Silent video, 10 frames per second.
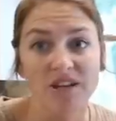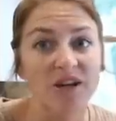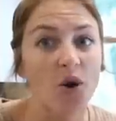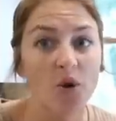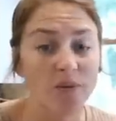than
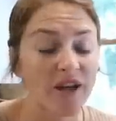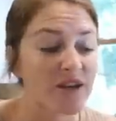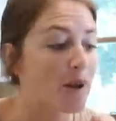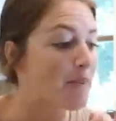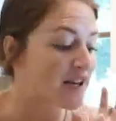a
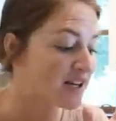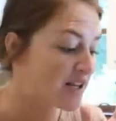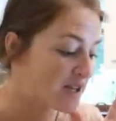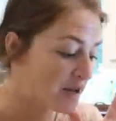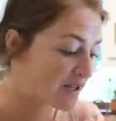homemade
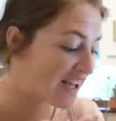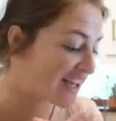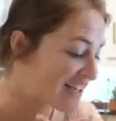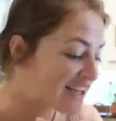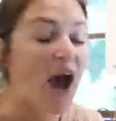Mennonite
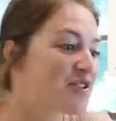cupcake.